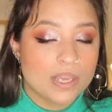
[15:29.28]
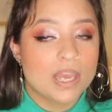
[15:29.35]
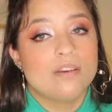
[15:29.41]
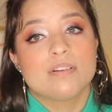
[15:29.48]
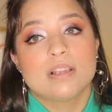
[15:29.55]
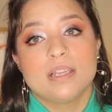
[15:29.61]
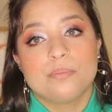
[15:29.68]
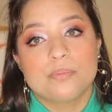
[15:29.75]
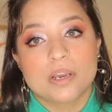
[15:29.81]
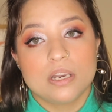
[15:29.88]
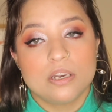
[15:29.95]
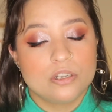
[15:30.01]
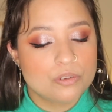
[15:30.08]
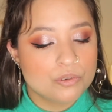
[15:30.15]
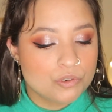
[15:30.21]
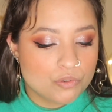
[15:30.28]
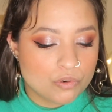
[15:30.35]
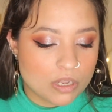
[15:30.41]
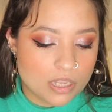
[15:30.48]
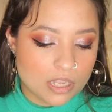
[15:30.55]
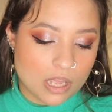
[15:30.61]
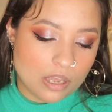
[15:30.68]
we have a lip color to
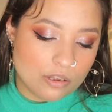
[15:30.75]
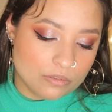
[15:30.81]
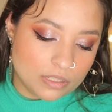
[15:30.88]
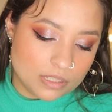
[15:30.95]
try out.